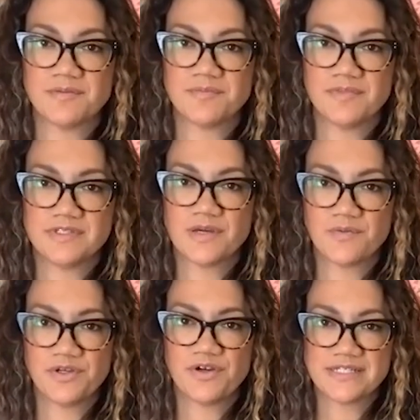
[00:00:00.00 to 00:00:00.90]
um, is that
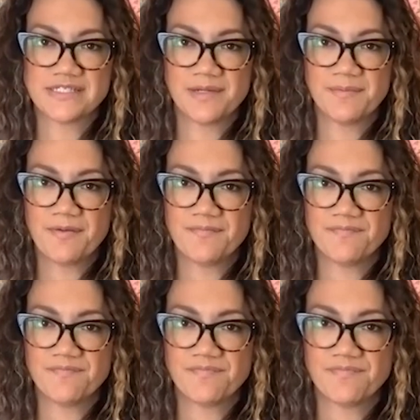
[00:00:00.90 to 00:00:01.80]
what you're asking about? Yeah.
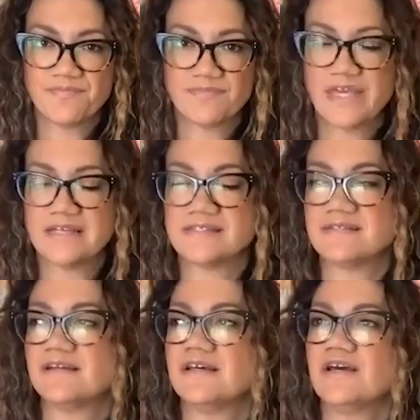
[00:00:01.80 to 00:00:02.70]
Yeah. Yes. Yeah.
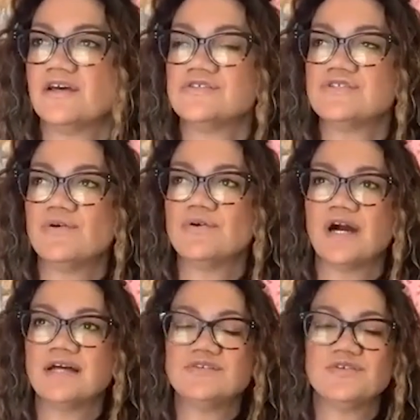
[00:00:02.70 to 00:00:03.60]
So
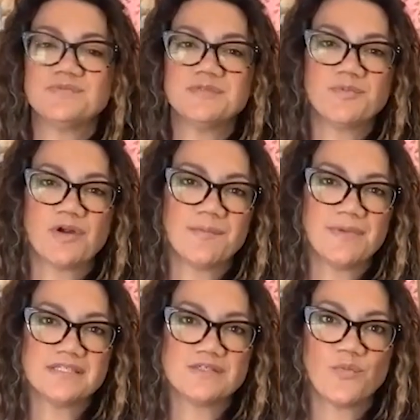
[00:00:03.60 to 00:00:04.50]
God's Christmas
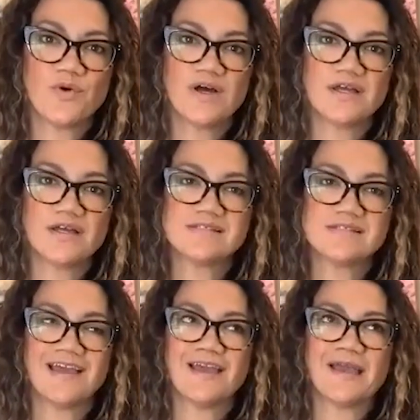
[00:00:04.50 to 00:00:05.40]
Promise was
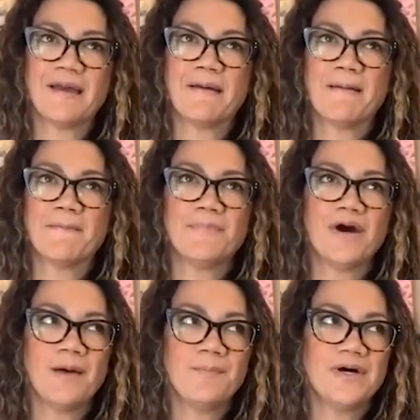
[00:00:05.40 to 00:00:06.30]
a
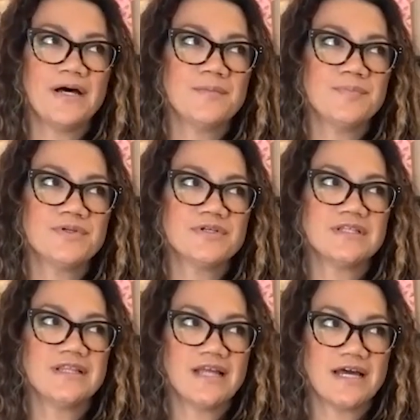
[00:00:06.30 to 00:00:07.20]
pop up
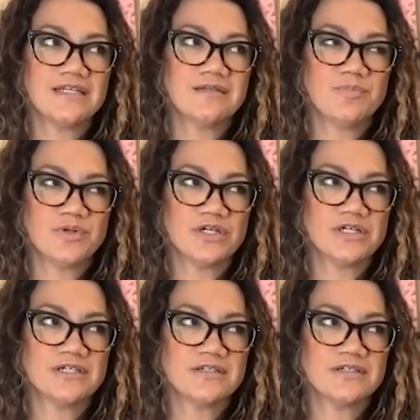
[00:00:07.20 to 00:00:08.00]
lighted book,